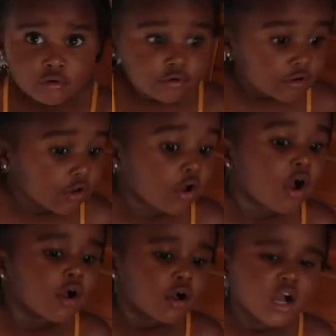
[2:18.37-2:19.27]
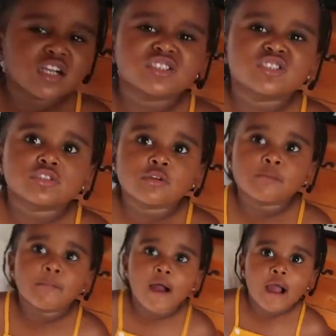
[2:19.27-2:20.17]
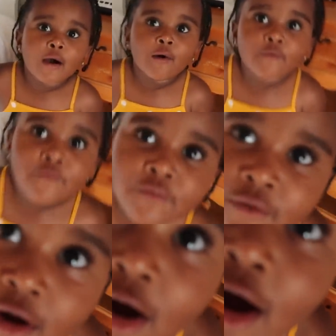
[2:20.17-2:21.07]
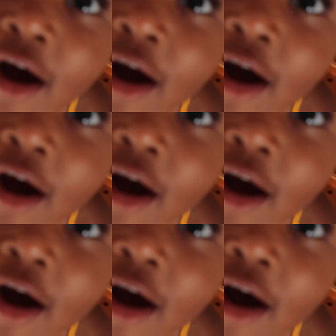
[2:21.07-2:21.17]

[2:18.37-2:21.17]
talking to? Who are you